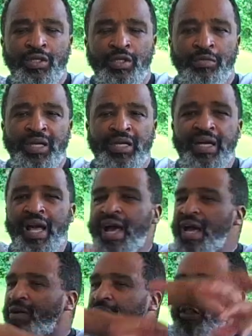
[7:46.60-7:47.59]
But
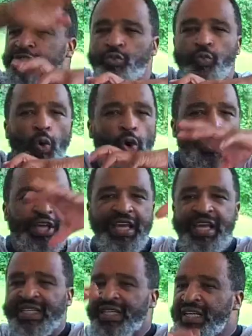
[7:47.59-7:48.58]
God is
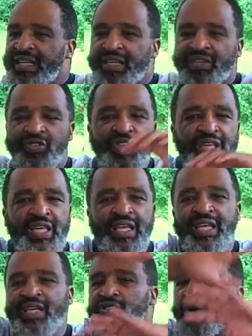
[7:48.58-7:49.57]
working
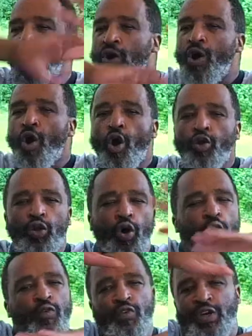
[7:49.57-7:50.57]
things all
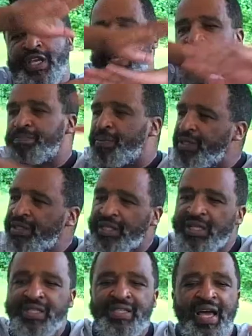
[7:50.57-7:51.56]
over. He's putting
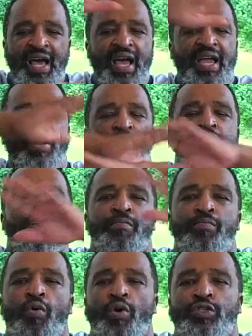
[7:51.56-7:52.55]
an entire
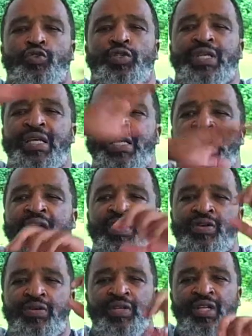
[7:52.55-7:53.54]
portrait
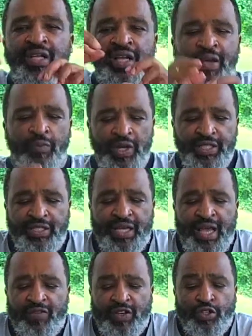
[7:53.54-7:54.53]
together. And we just
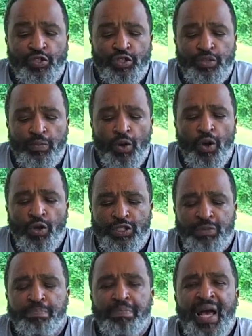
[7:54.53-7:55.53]
have a little small
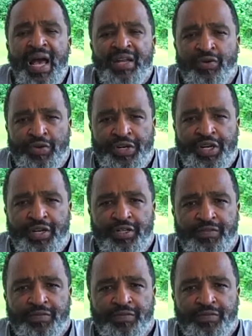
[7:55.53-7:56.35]
spot on there.